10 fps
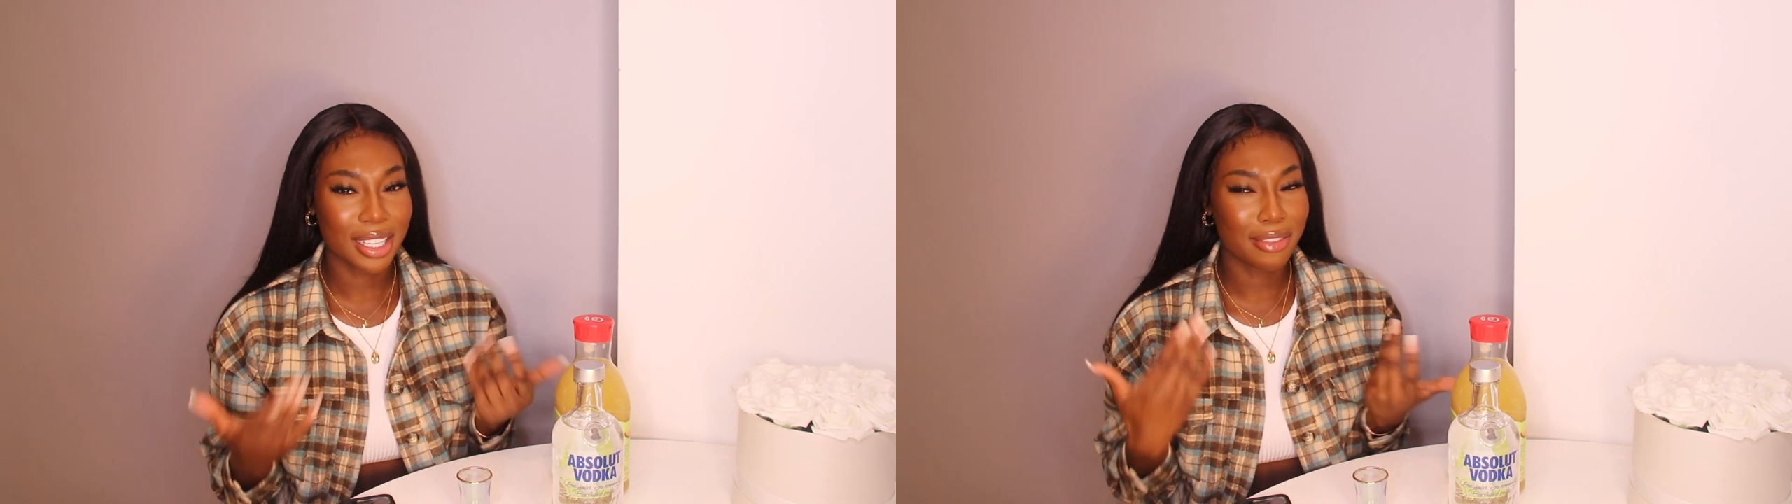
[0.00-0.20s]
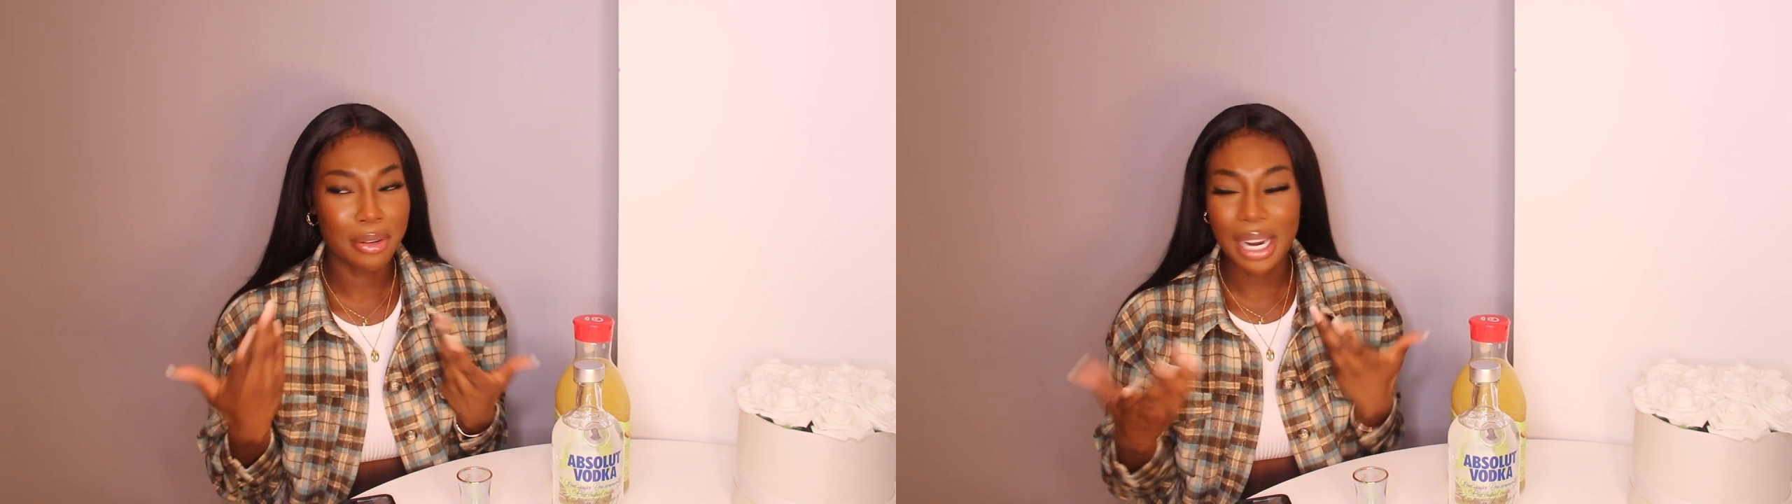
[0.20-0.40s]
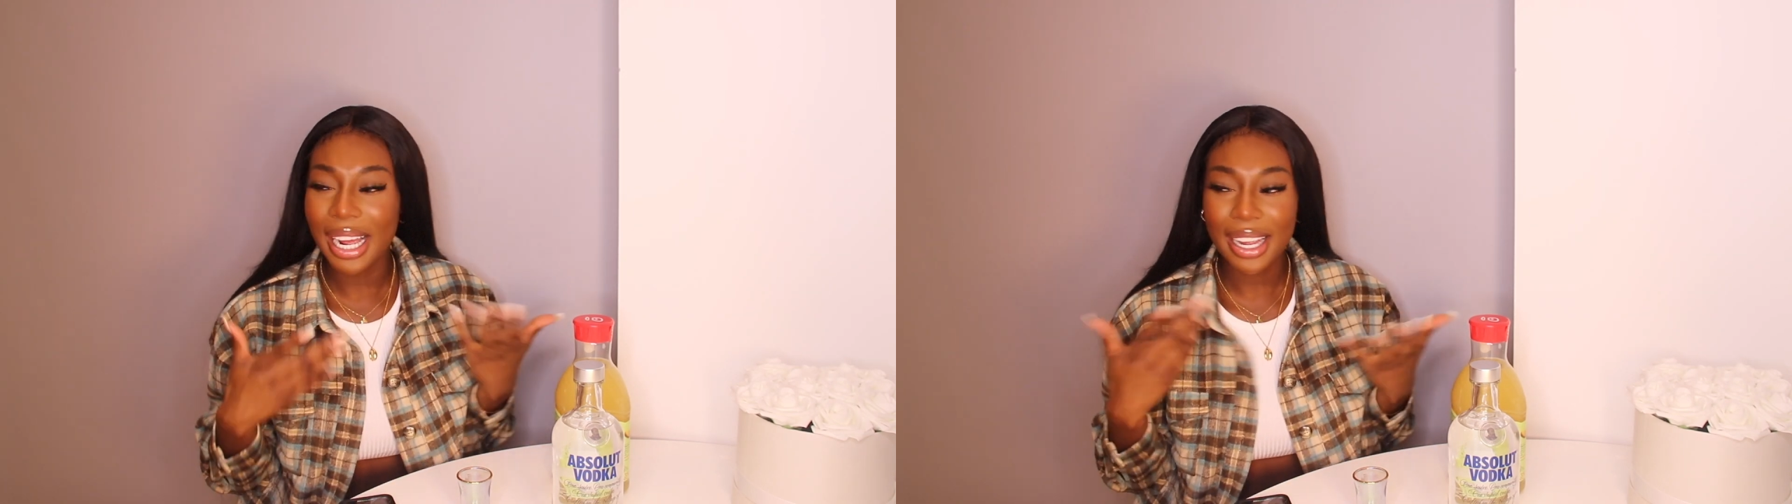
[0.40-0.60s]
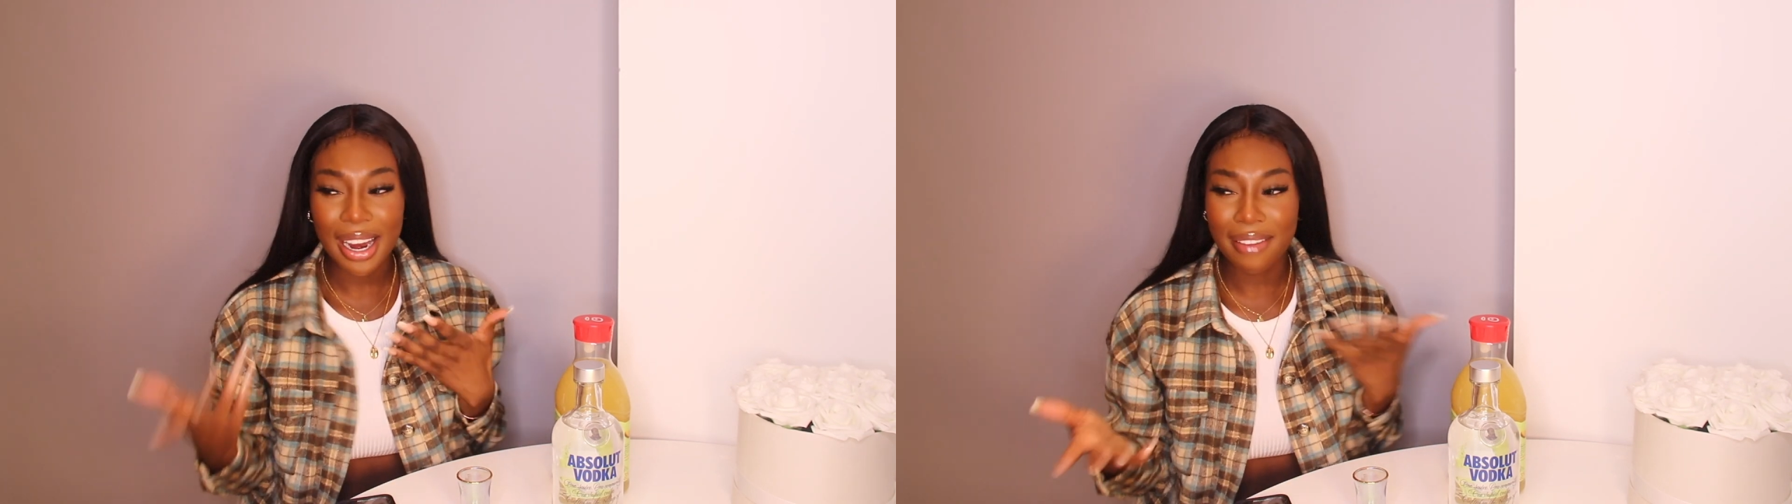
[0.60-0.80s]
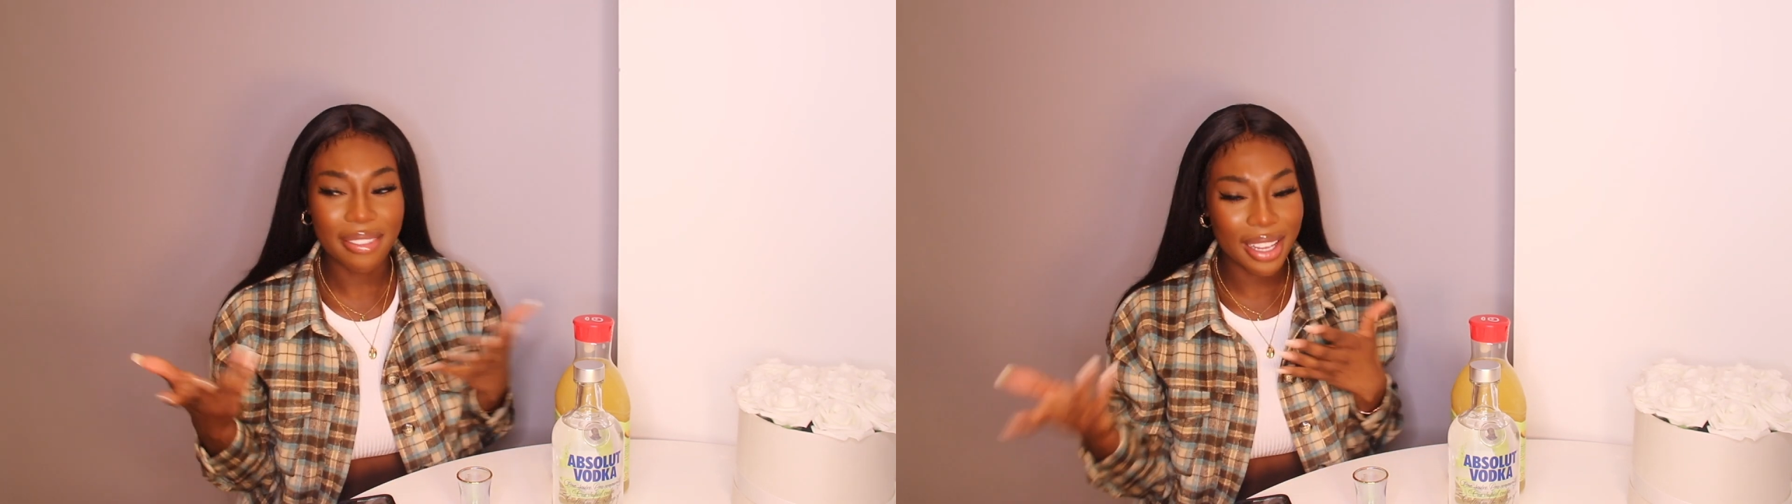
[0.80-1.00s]
I feel
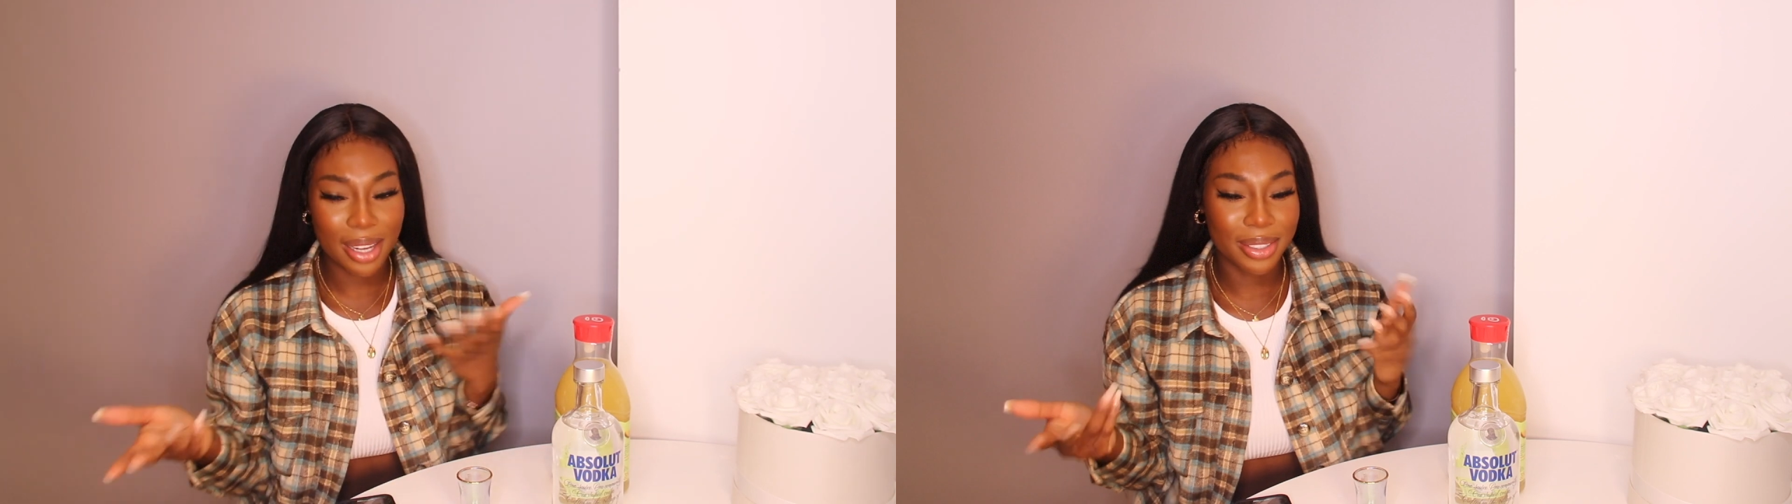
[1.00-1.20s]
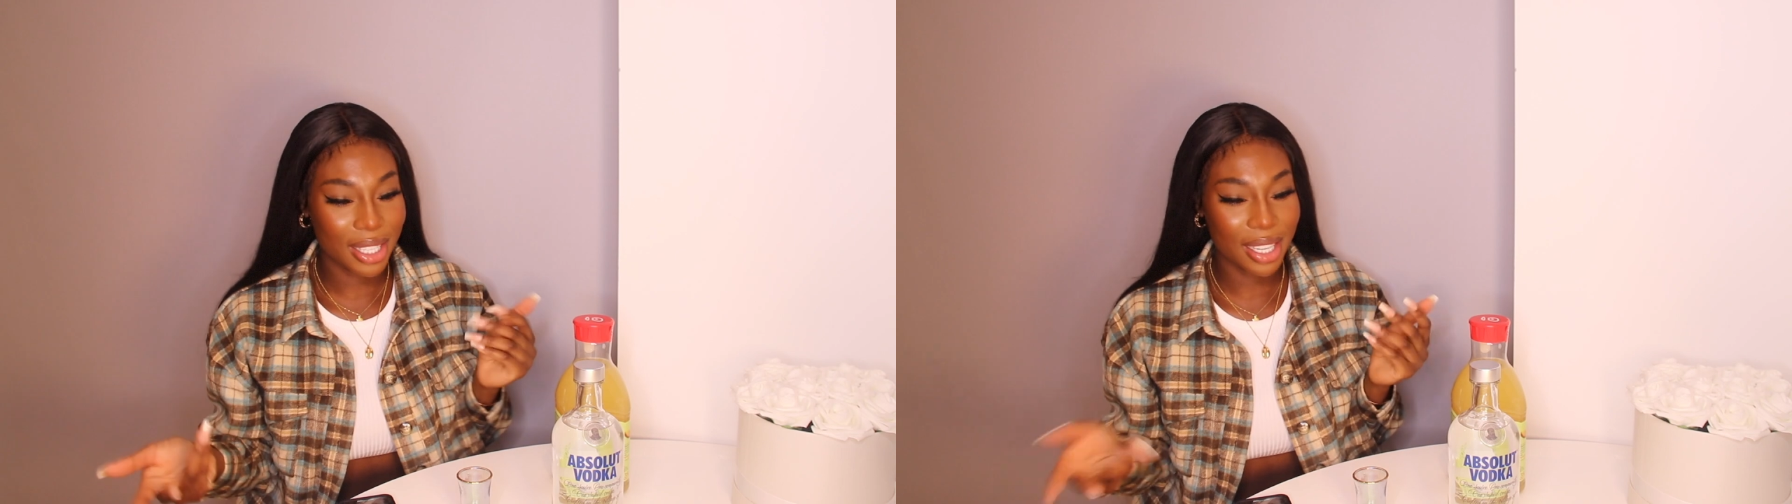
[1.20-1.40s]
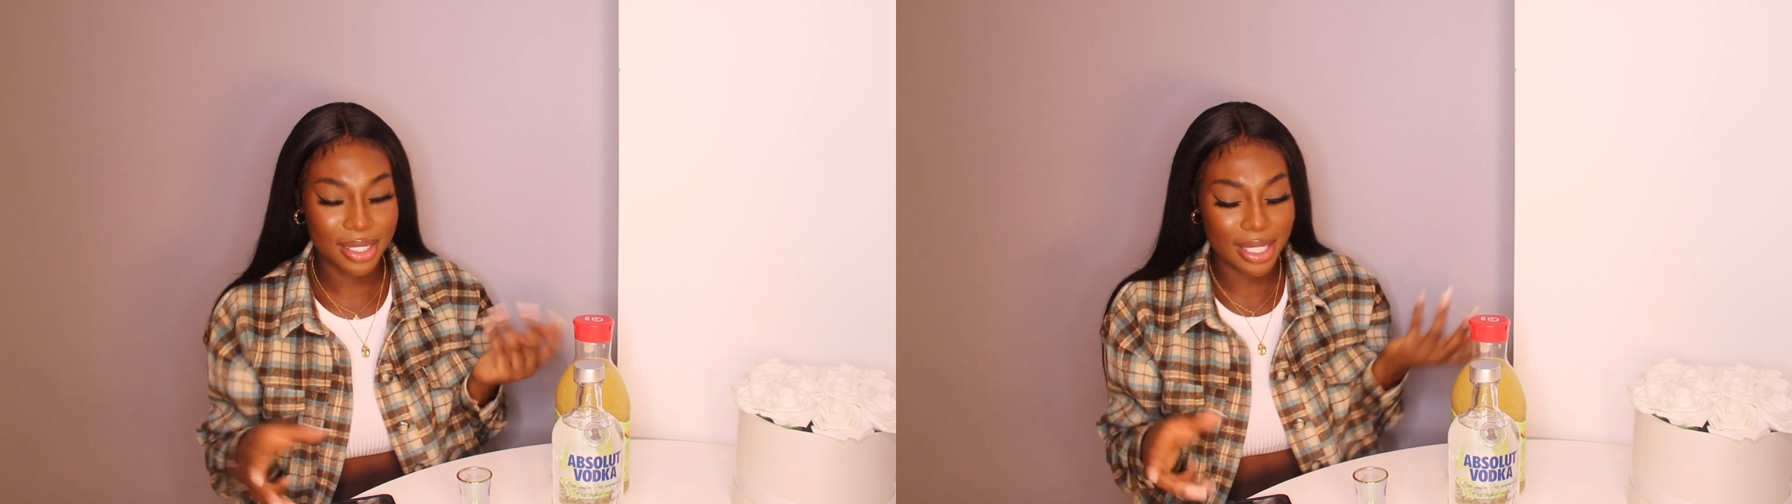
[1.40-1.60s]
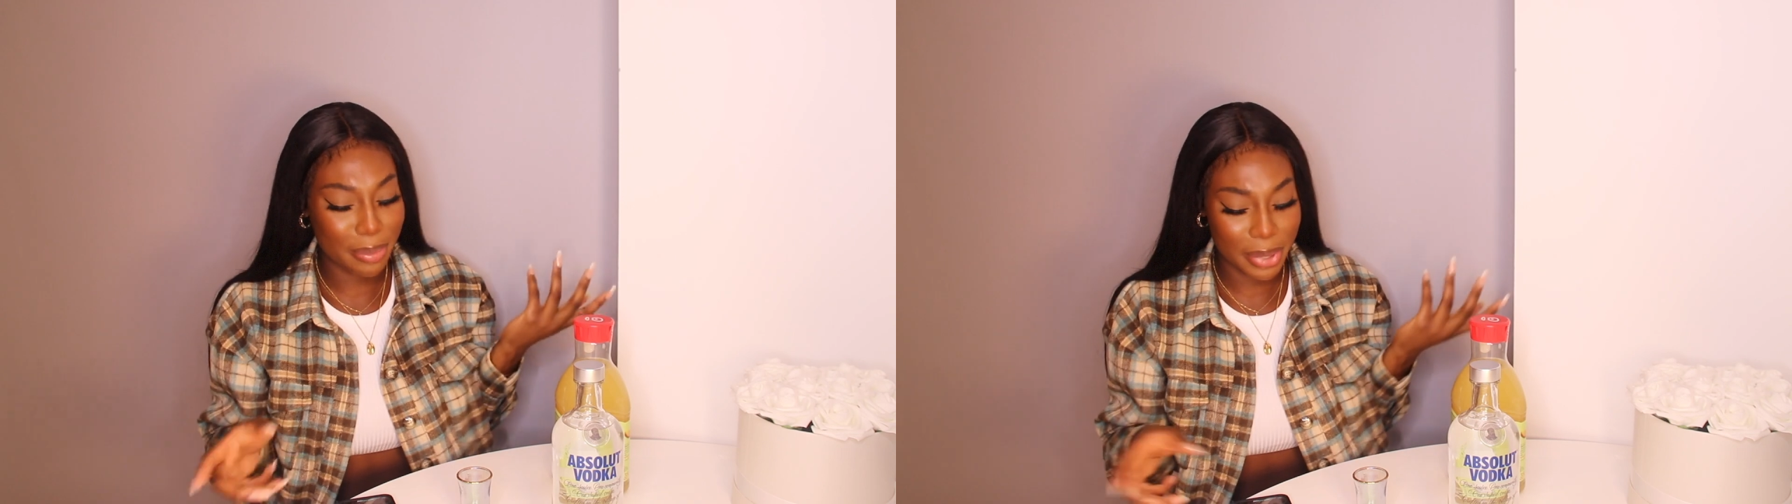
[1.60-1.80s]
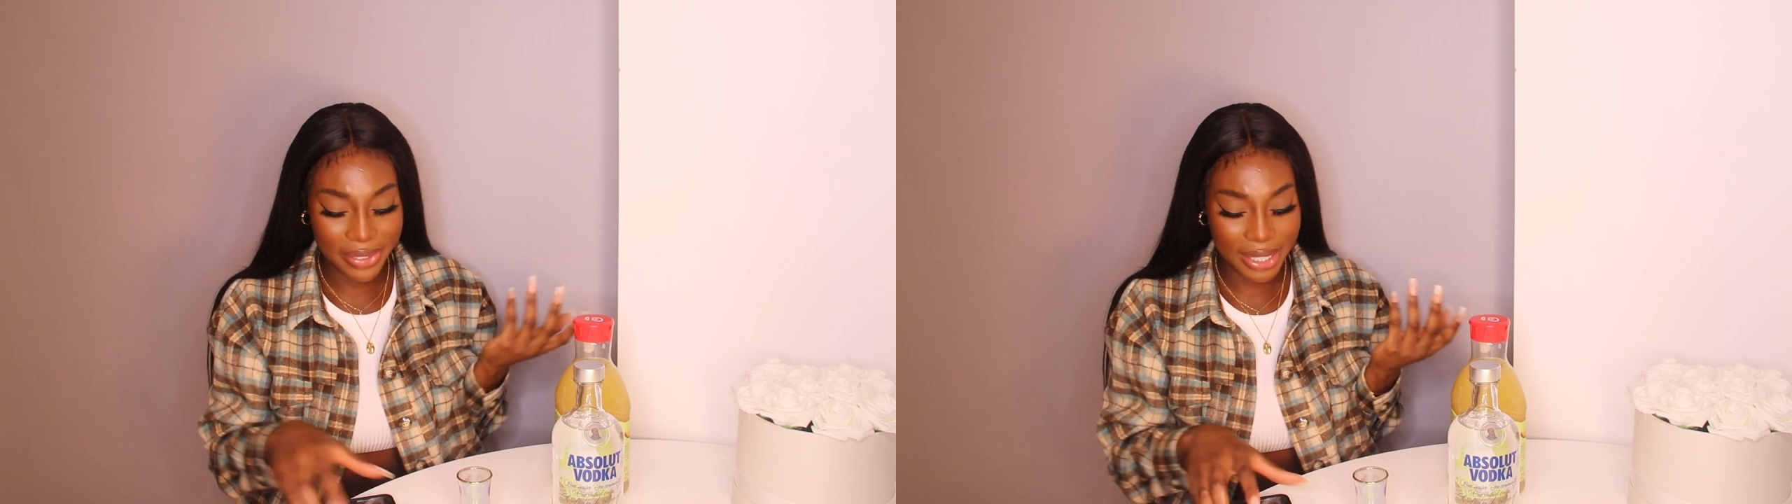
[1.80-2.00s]
like every girl does,
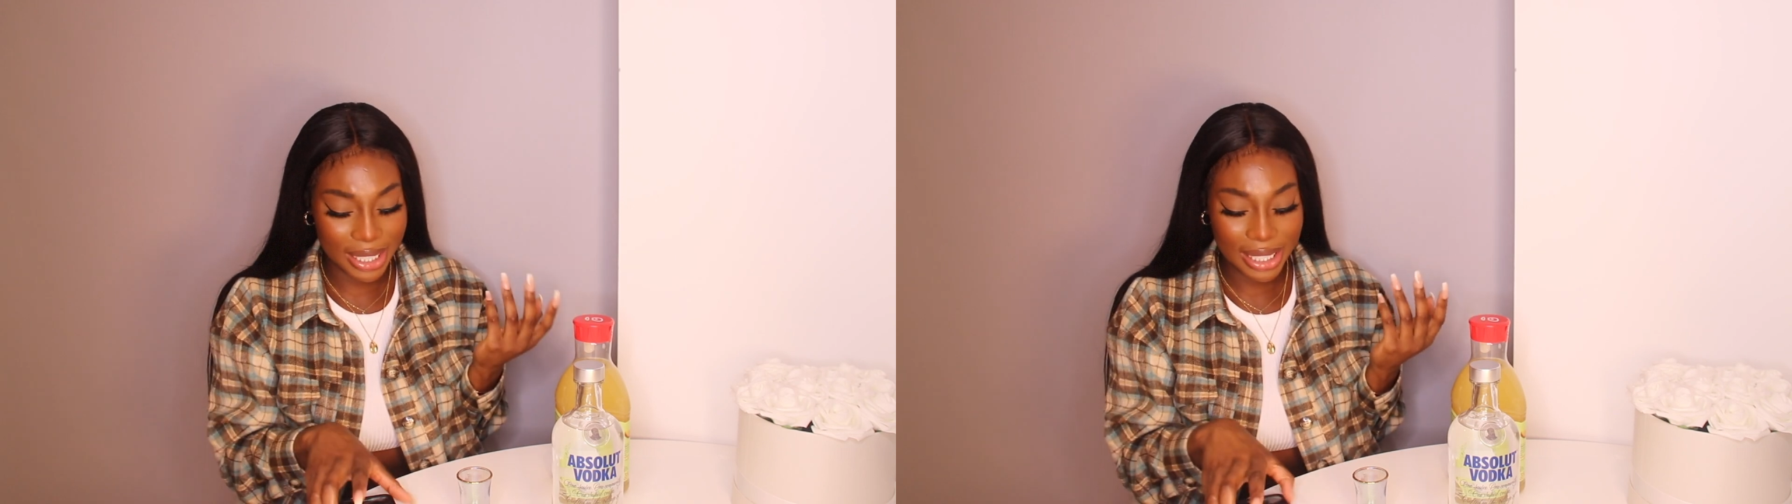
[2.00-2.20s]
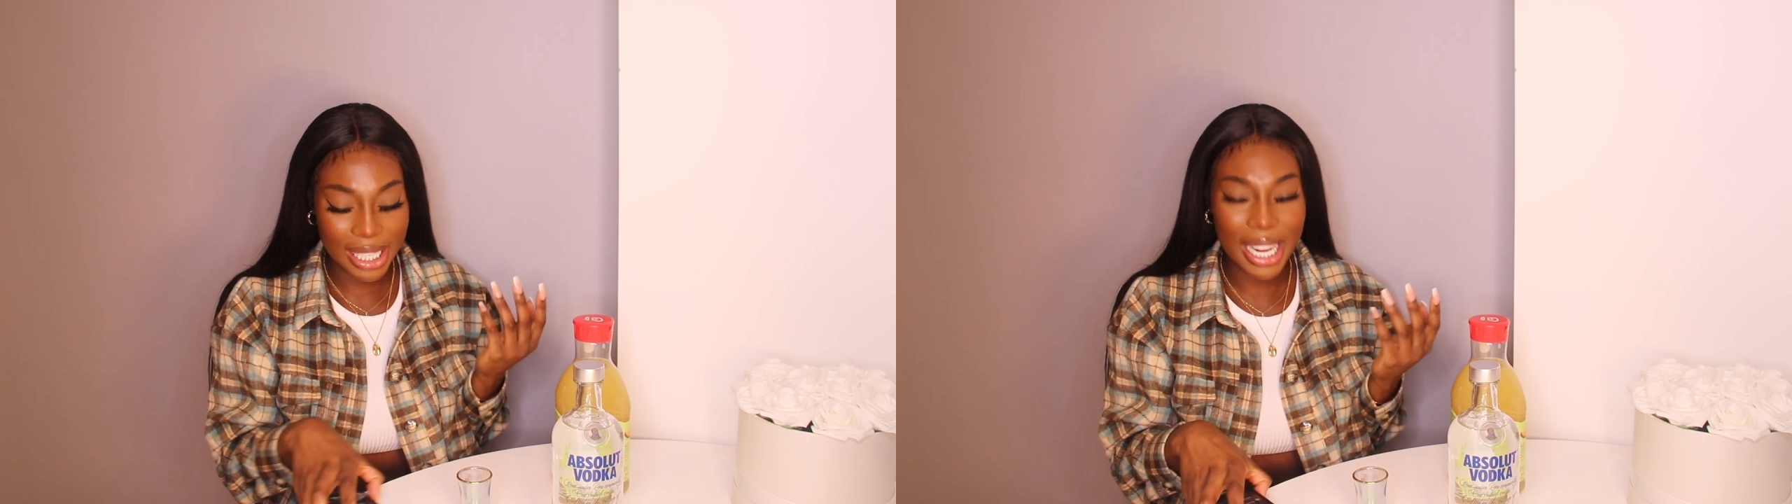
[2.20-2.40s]
like period.